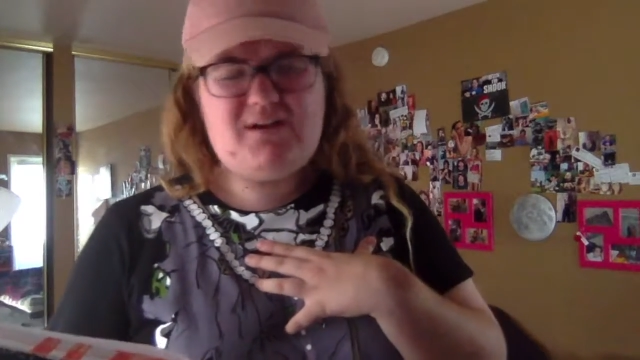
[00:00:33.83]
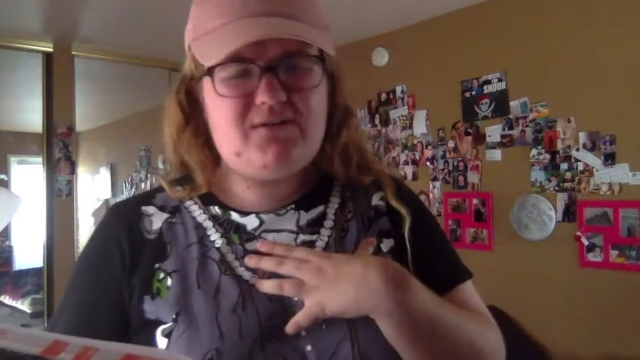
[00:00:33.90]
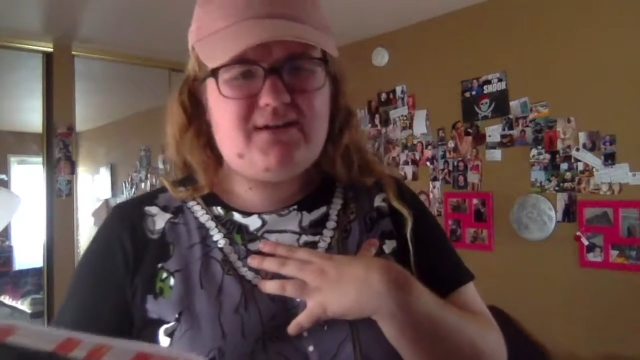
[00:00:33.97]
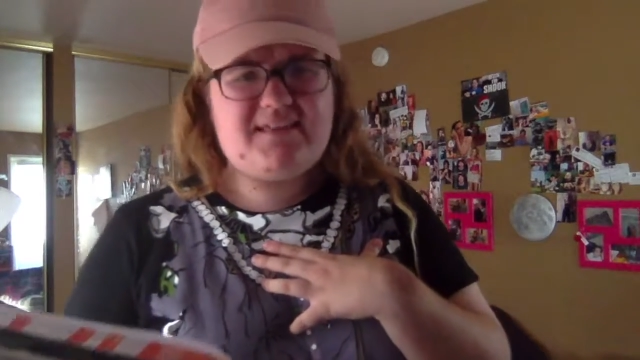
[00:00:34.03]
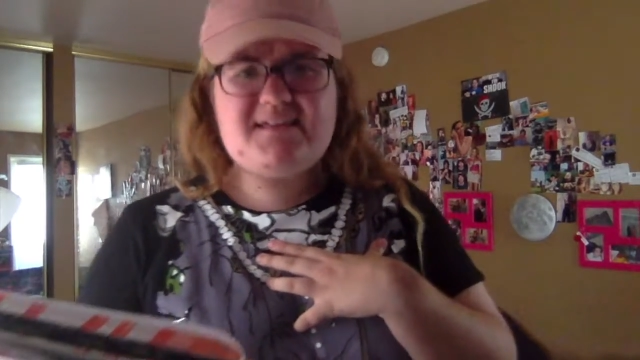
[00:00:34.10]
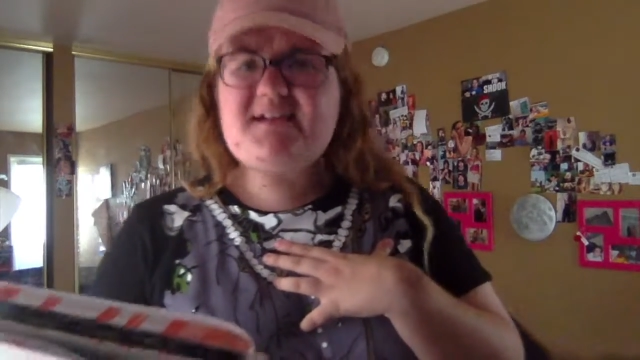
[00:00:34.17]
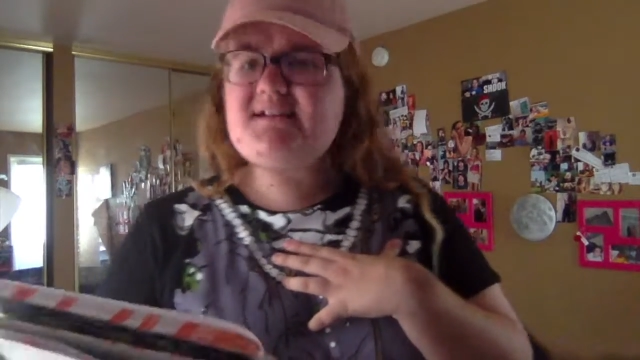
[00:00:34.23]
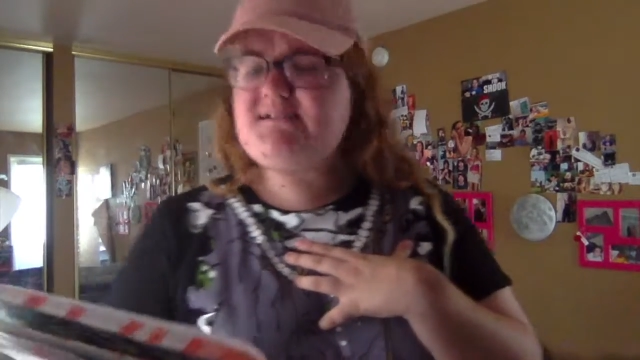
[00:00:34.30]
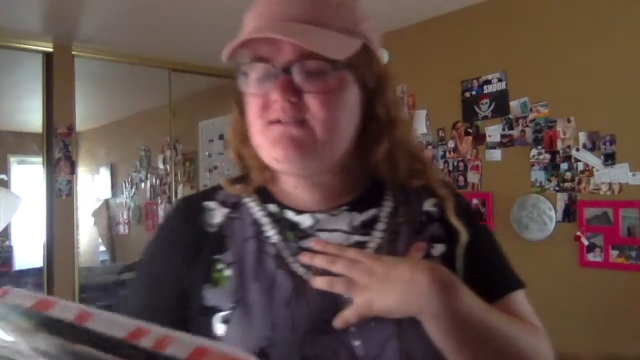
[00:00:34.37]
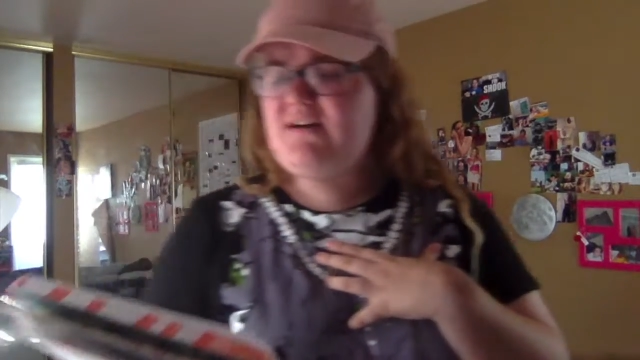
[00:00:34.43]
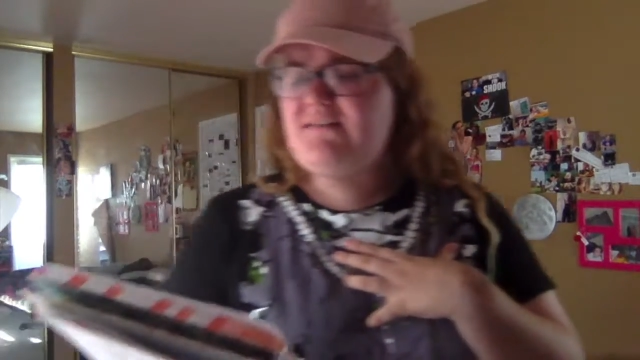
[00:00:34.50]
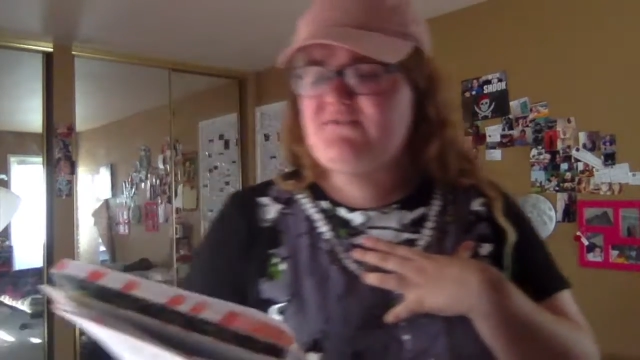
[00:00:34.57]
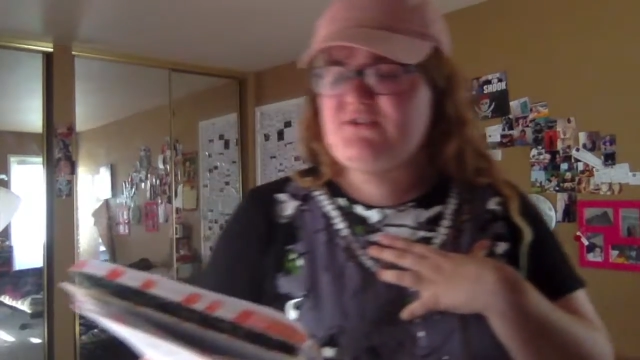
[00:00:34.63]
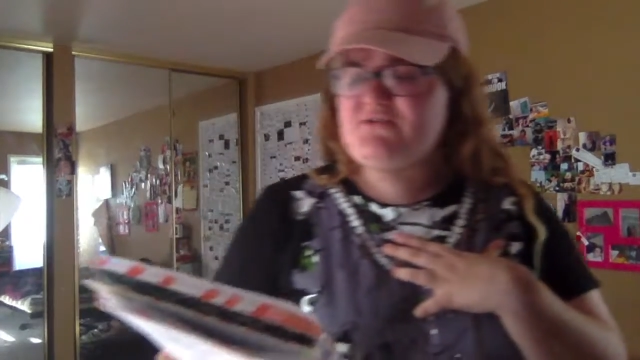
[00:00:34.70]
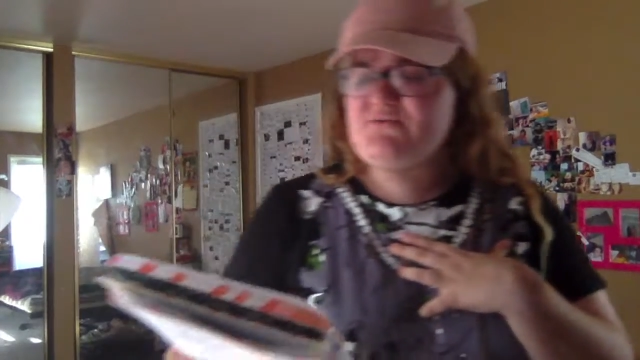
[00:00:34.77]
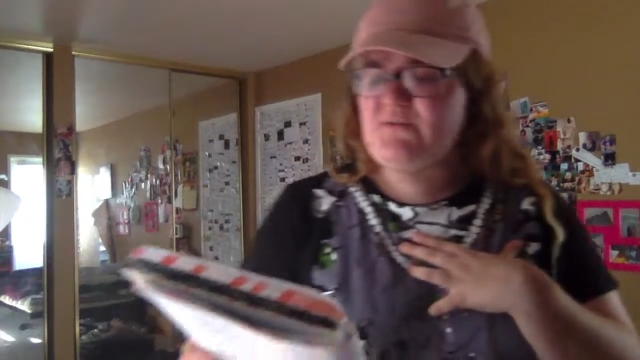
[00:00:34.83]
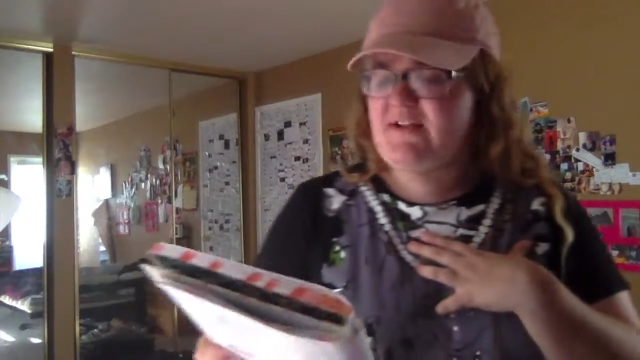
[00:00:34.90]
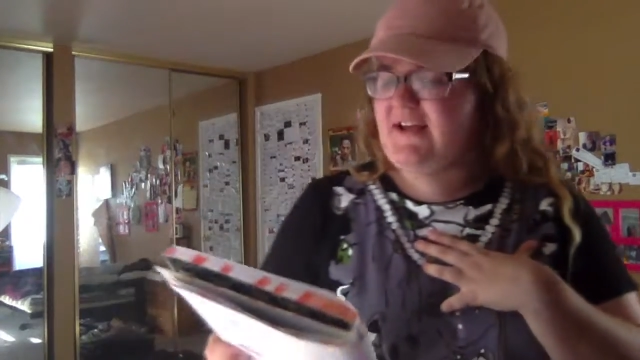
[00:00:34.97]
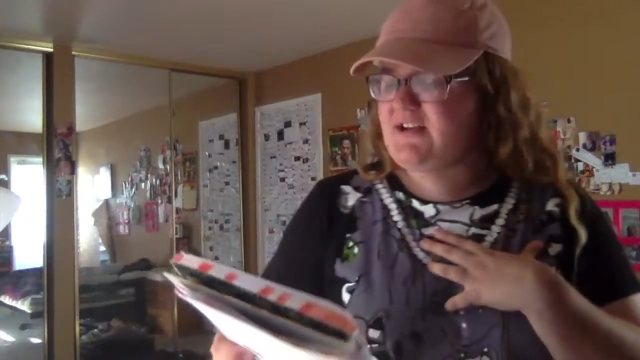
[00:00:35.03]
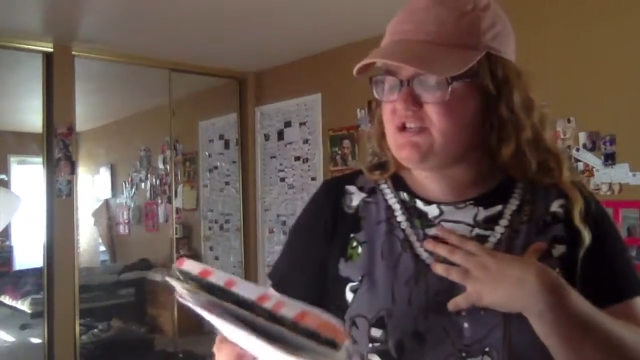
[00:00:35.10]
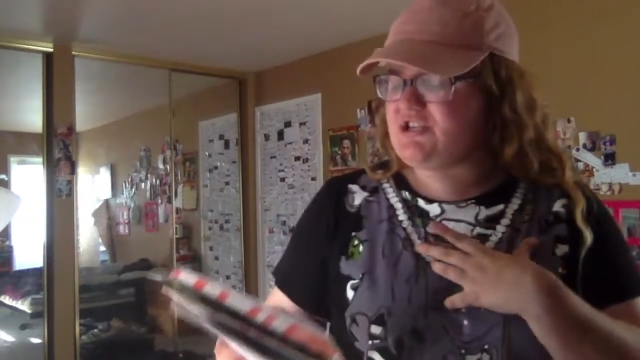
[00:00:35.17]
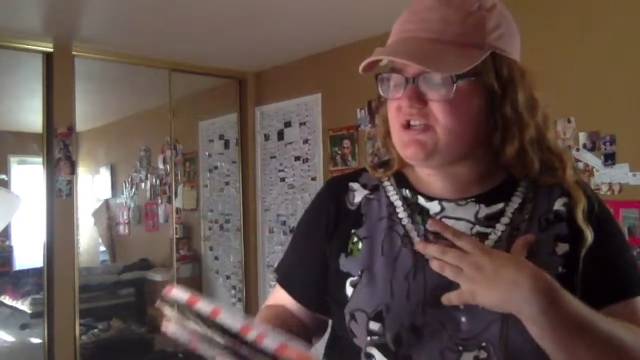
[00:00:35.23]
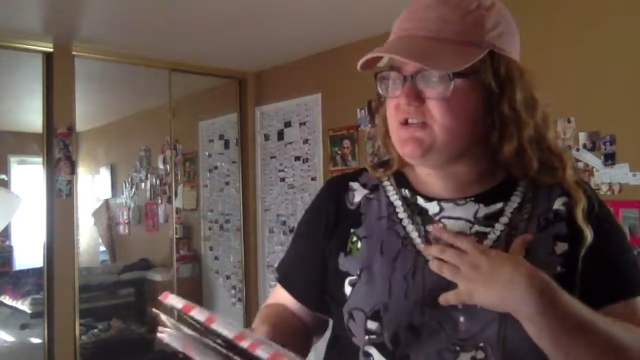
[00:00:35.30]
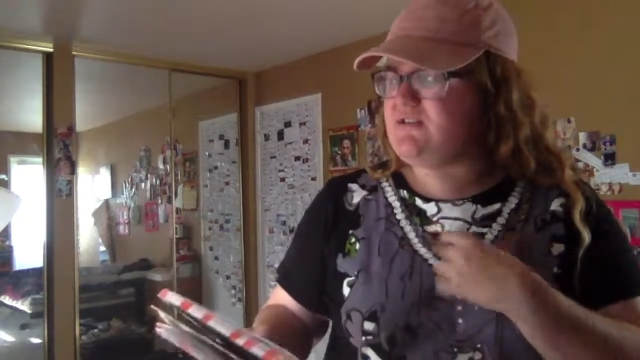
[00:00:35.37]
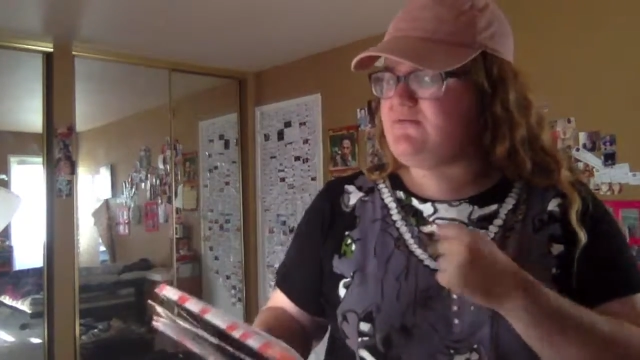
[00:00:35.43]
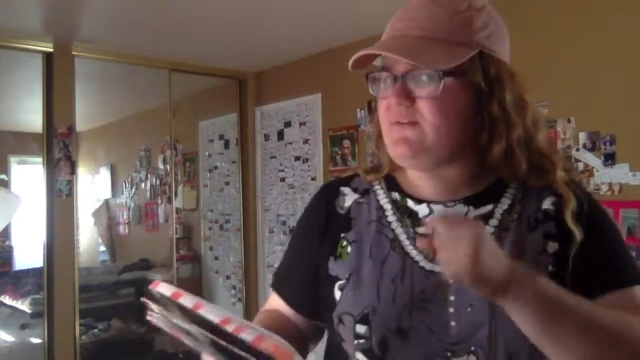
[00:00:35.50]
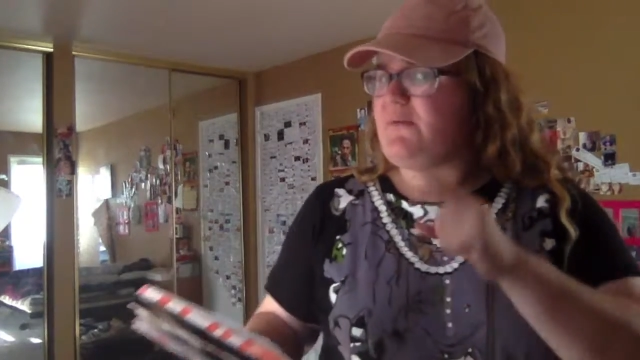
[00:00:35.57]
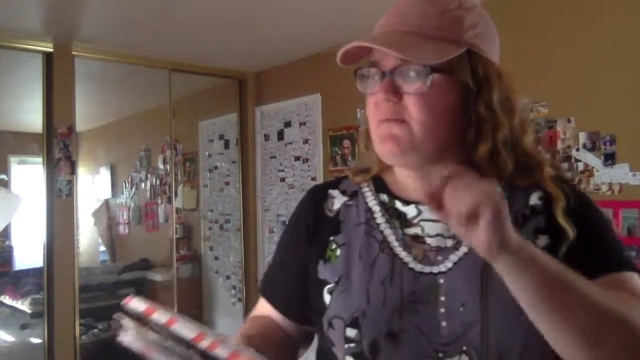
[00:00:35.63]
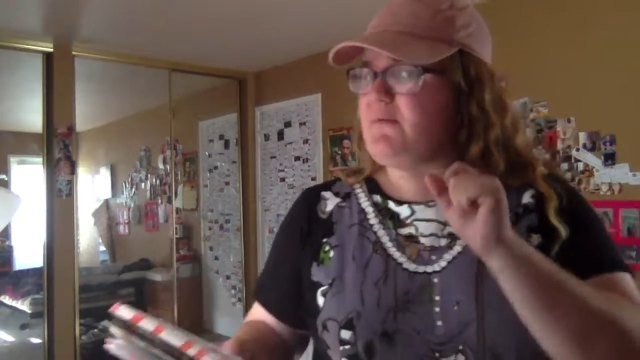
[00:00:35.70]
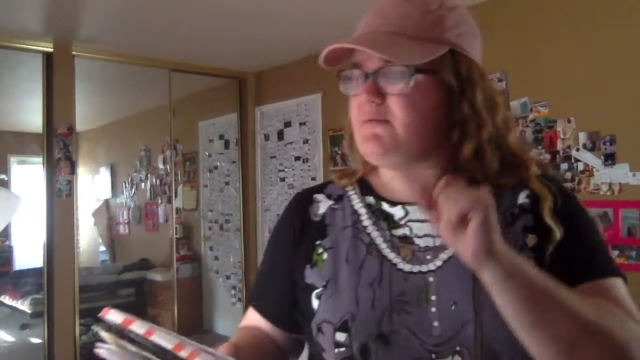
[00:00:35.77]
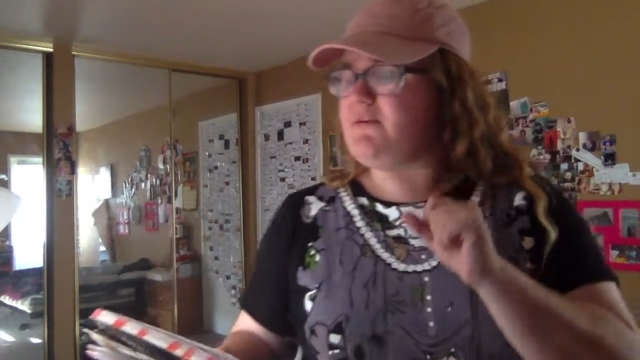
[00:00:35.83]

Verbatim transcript: Wait, no, I think I still have this one actually, if I know